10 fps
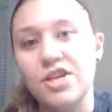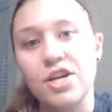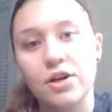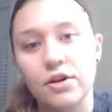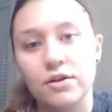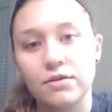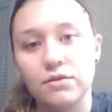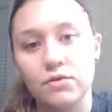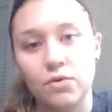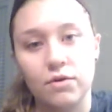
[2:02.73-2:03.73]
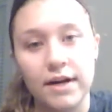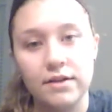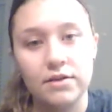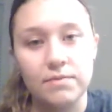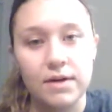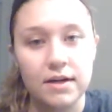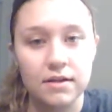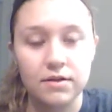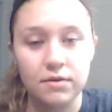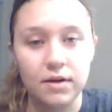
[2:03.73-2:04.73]
year score rate too, because
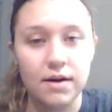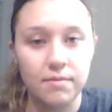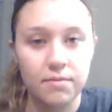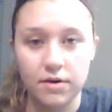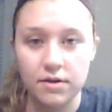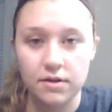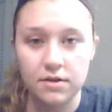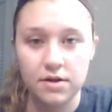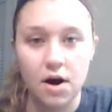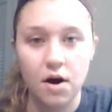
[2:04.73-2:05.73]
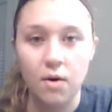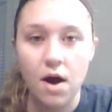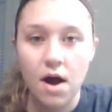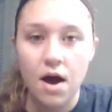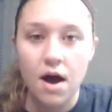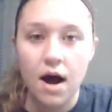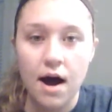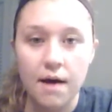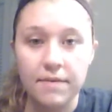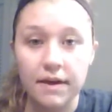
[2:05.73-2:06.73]
it's really important to know
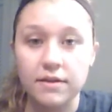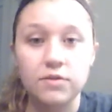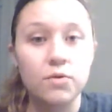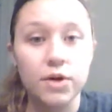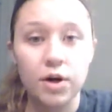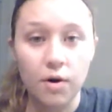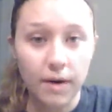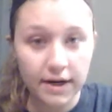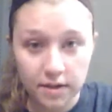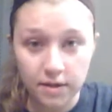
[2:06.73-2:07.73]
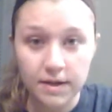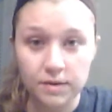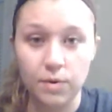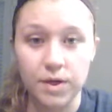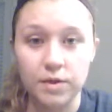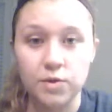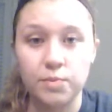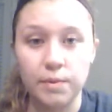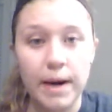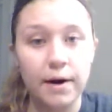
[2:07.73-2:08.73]
that the school you're going to is going to
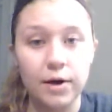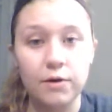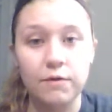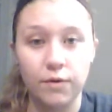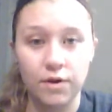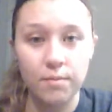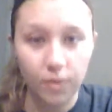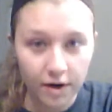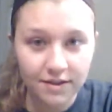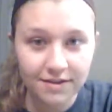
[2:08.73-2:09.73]
prepare you for the boards.